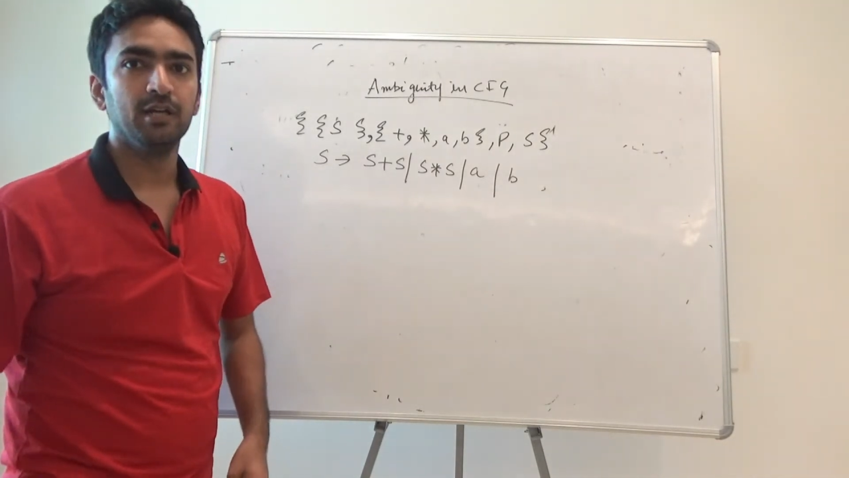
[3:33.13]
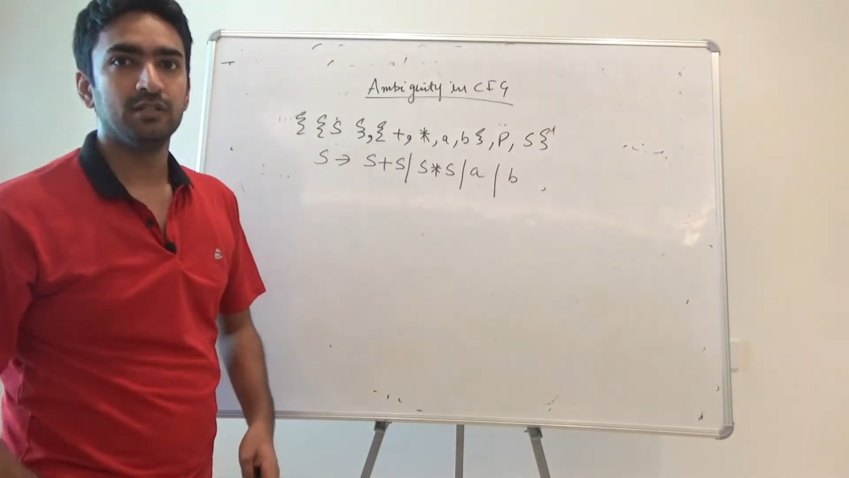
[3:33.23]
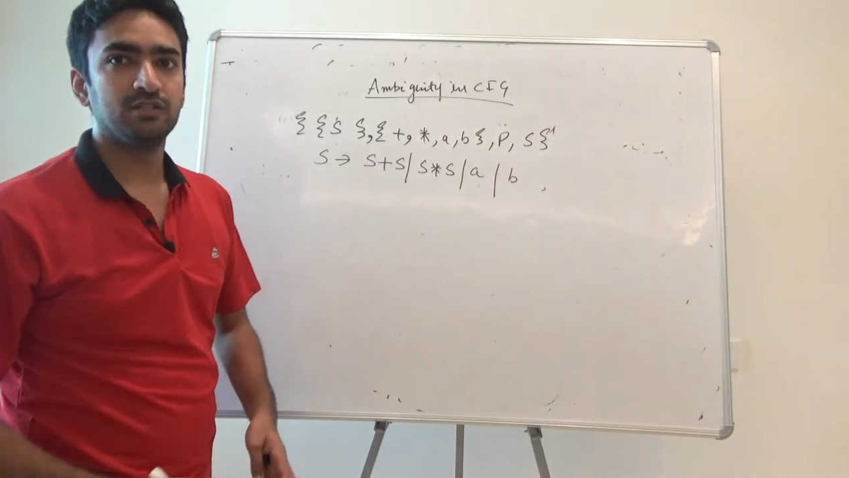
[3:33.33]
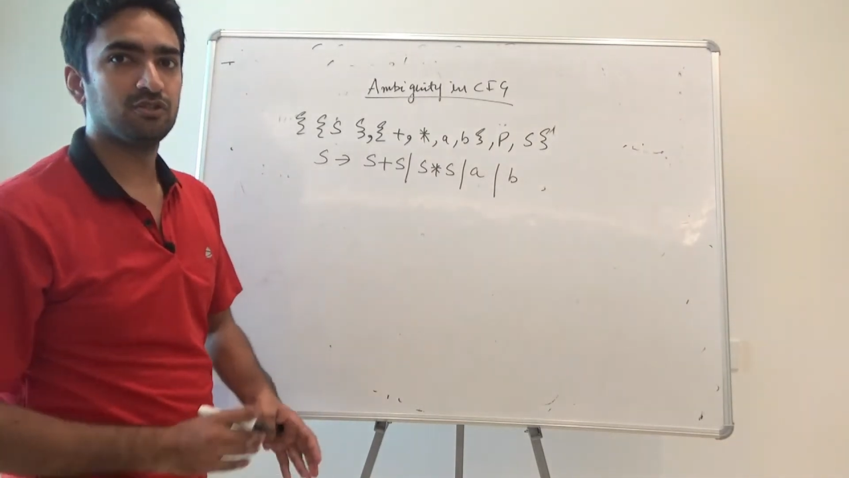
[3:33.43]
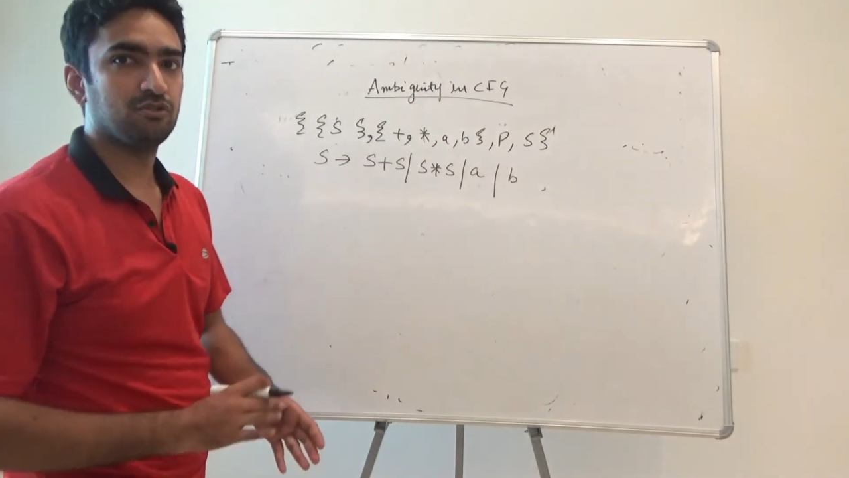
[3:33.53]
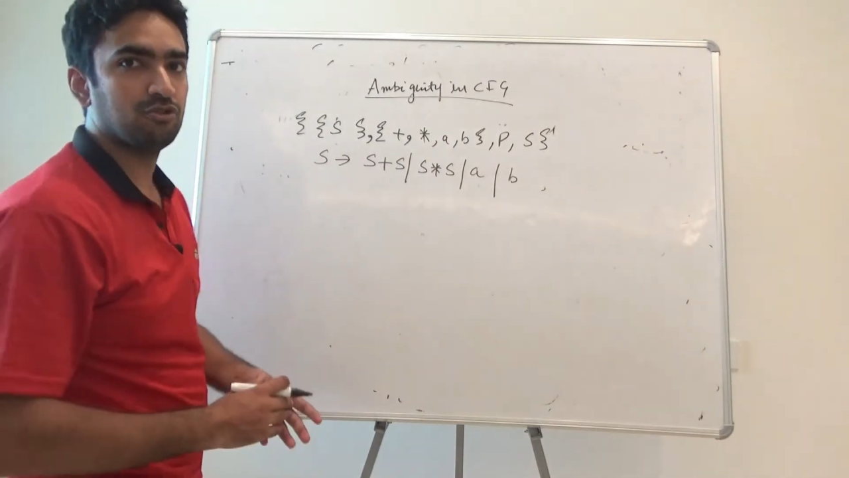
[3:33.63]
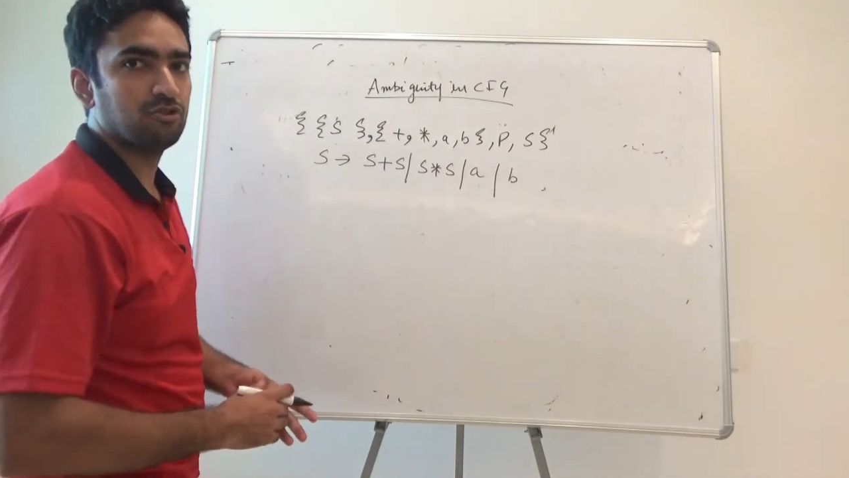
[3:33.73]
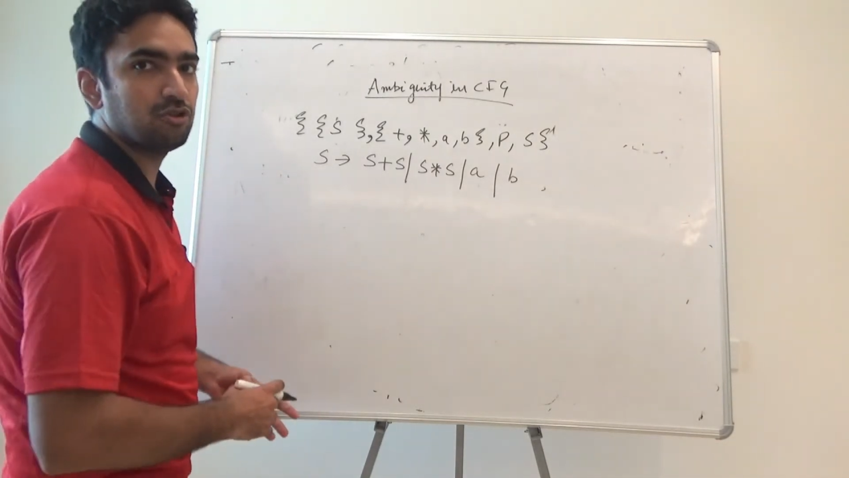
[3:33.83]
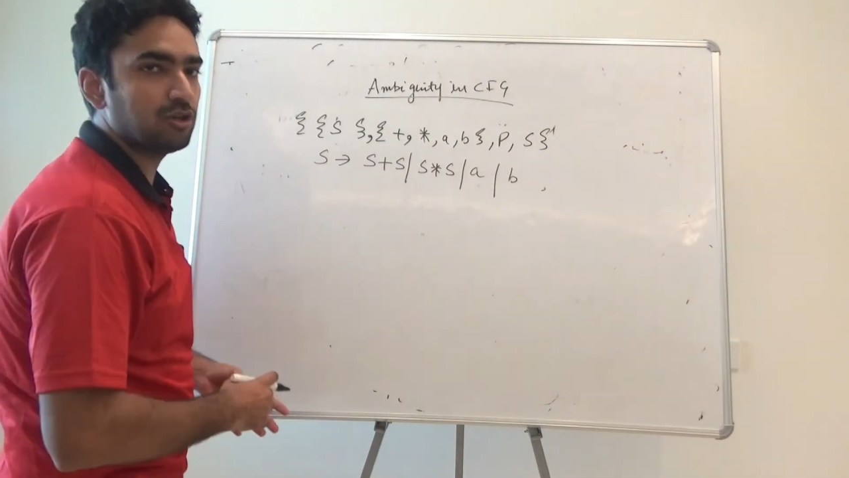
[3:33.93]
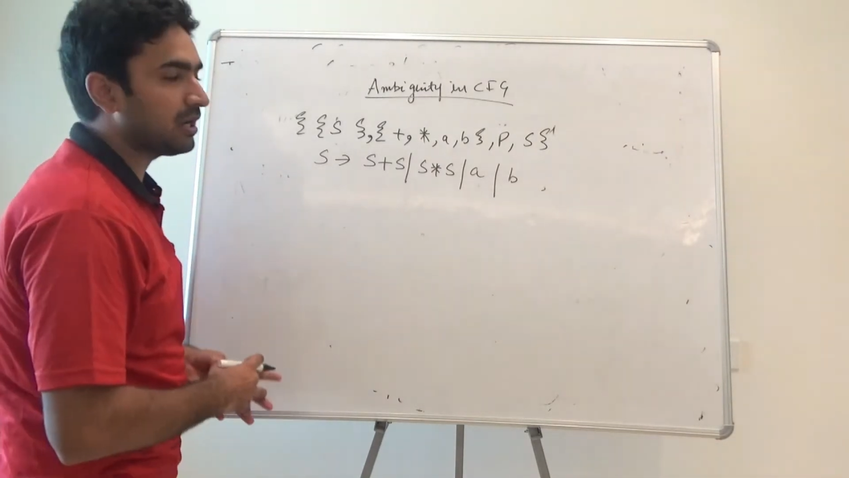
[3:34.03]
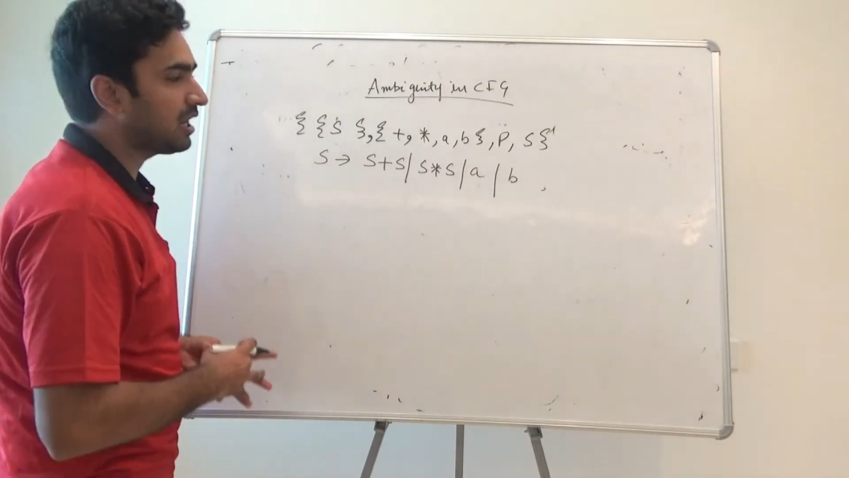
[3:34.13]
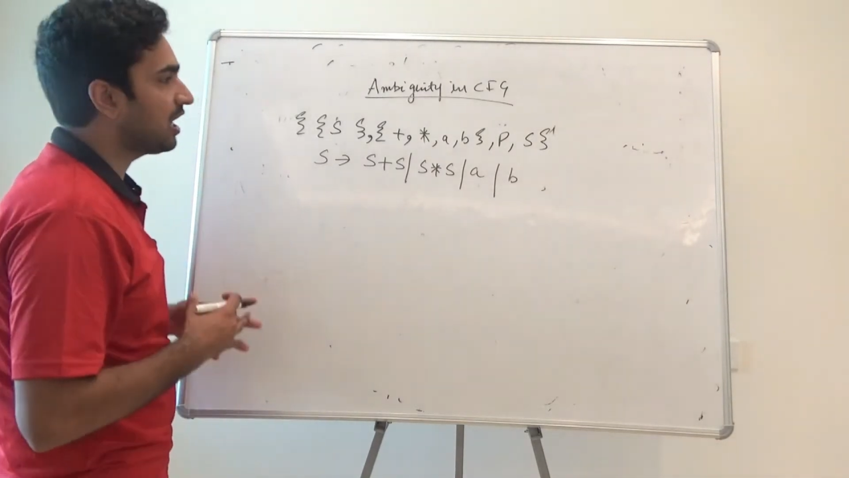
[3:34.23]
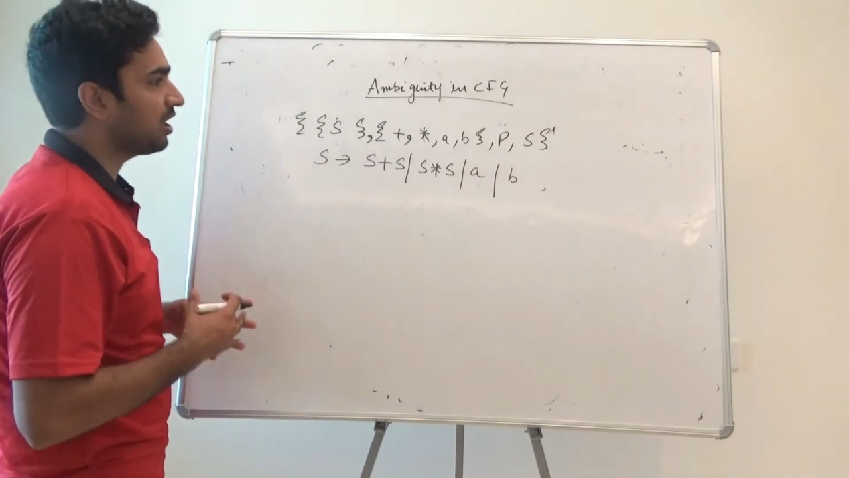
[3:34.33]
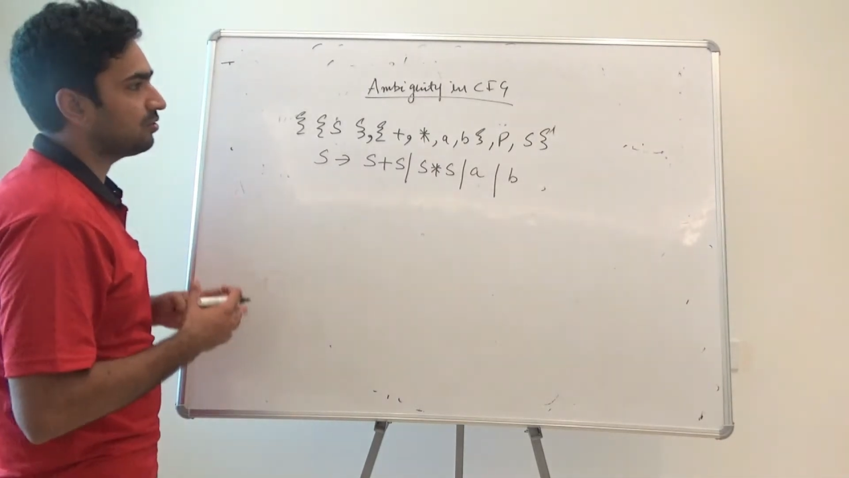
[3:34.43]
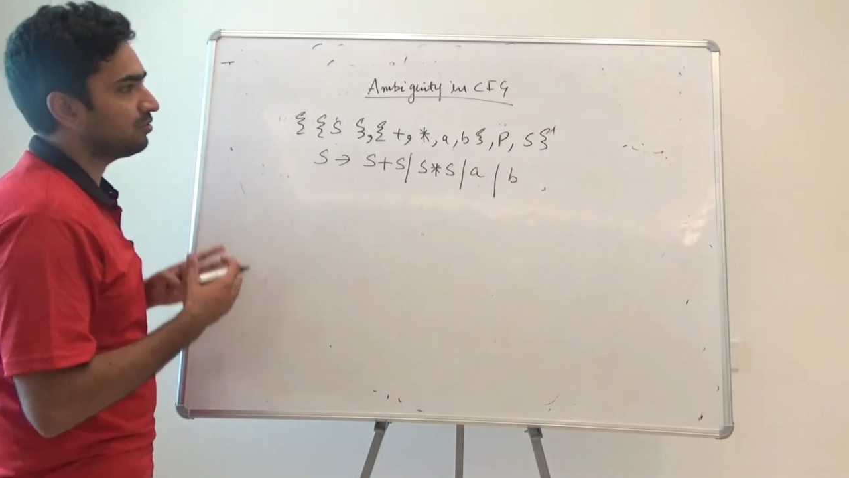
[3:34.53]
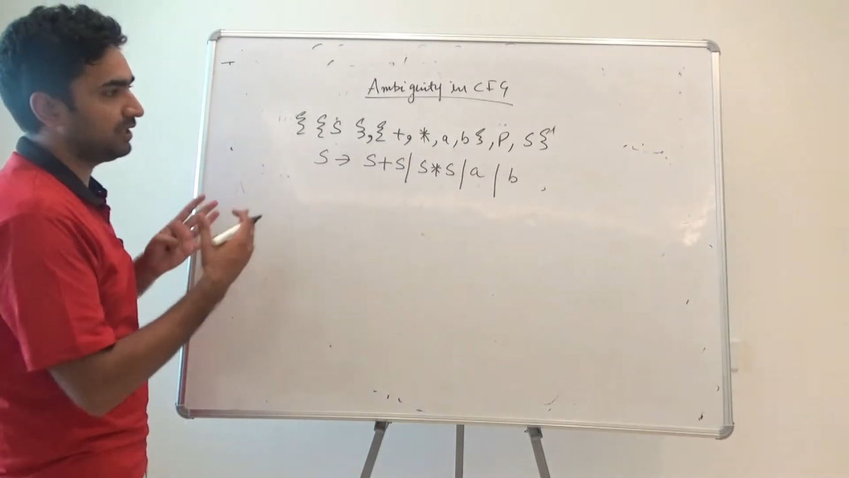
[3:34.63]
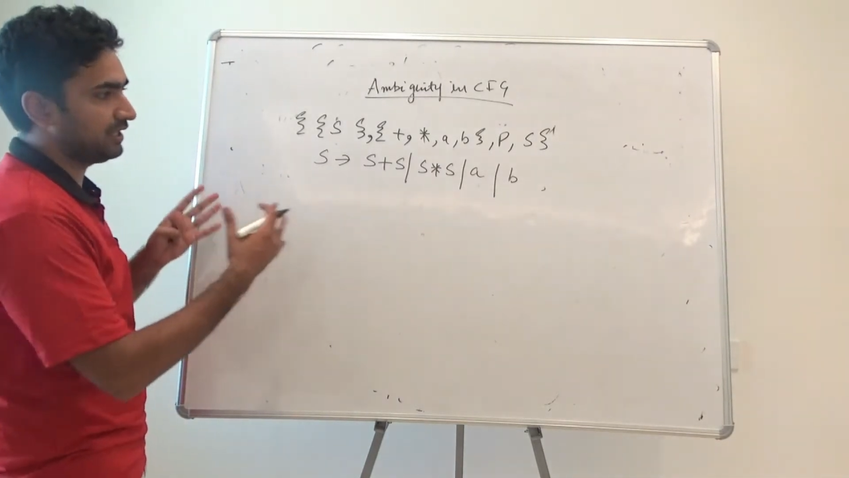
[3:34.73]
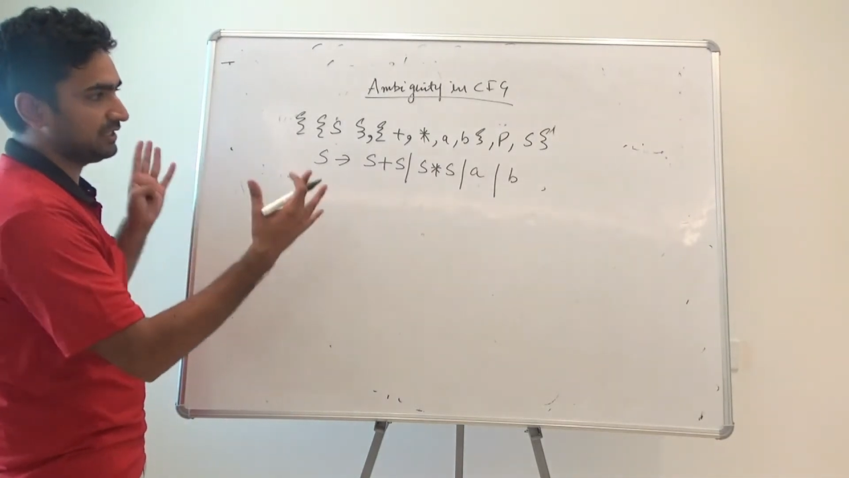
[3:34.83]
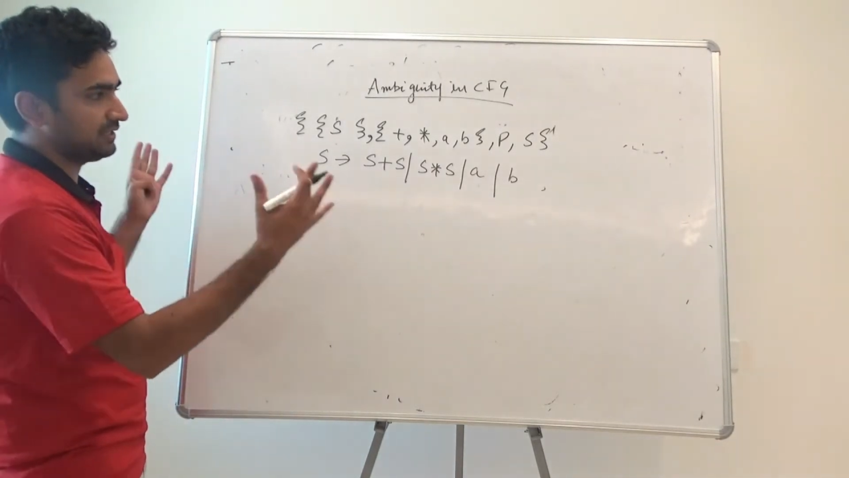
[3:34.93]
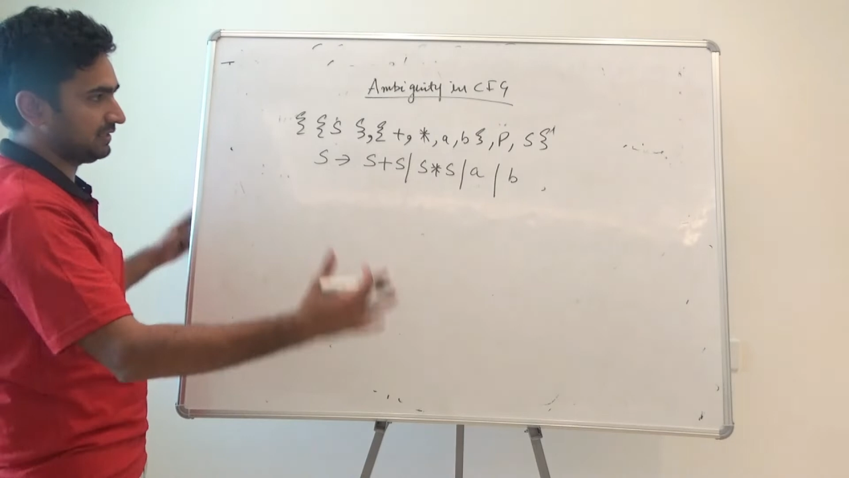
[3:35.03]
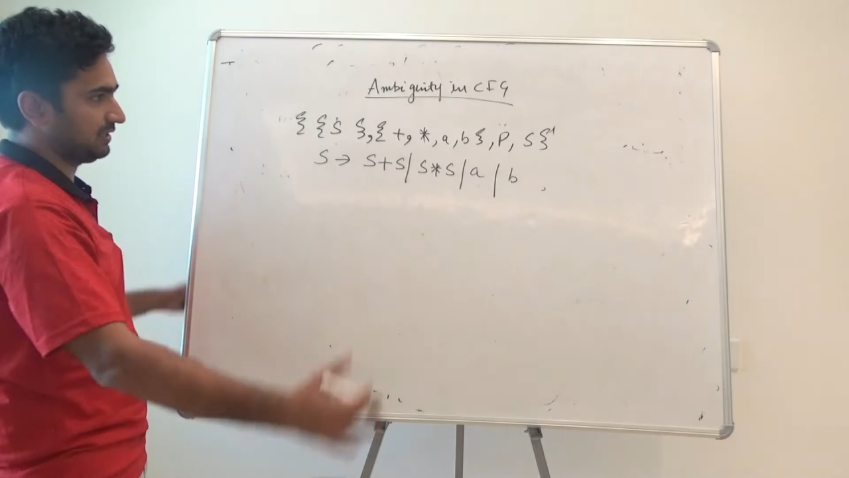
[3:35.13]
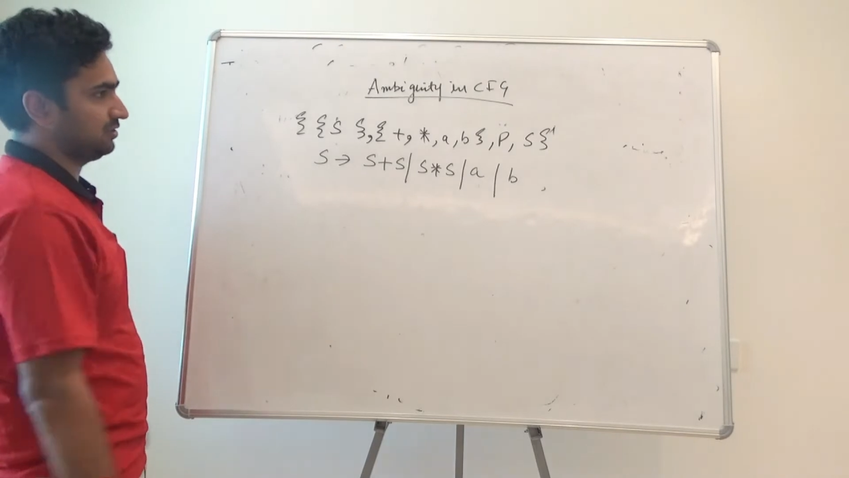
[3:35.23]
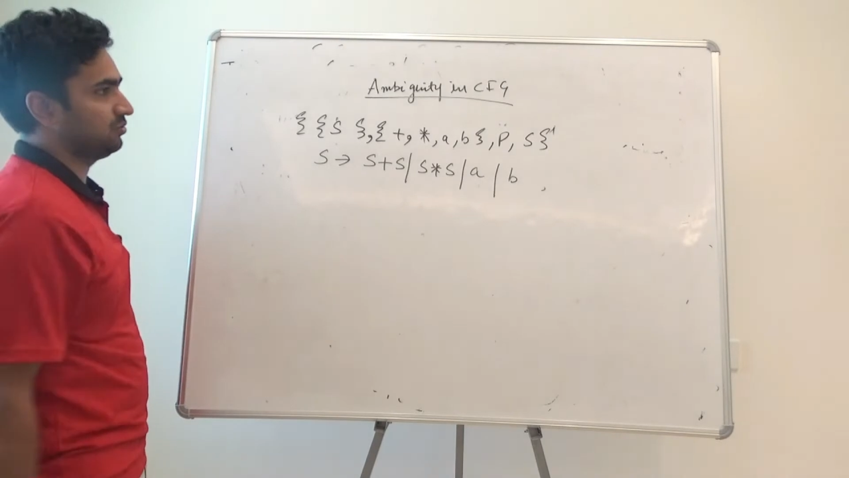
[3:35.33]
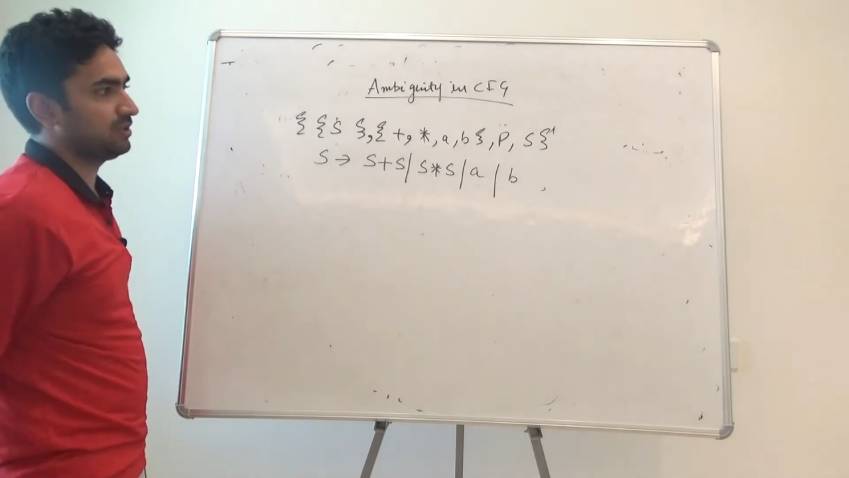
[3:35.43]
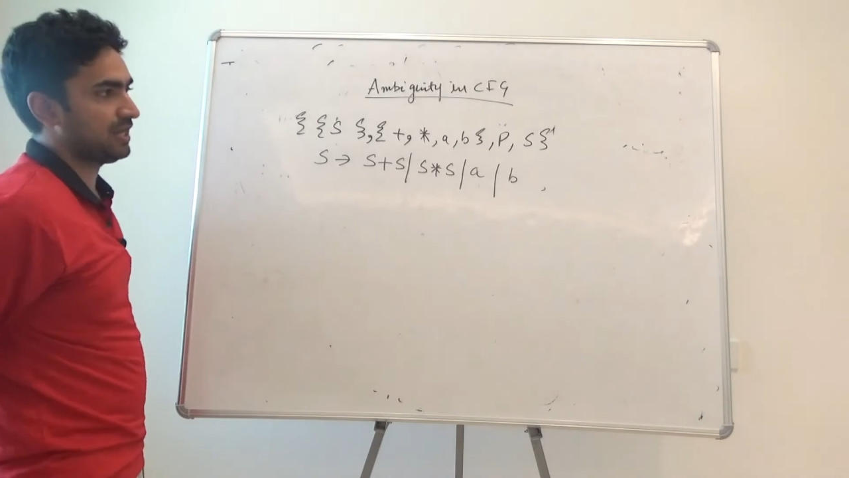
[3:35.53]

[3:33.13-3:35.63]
So how it is known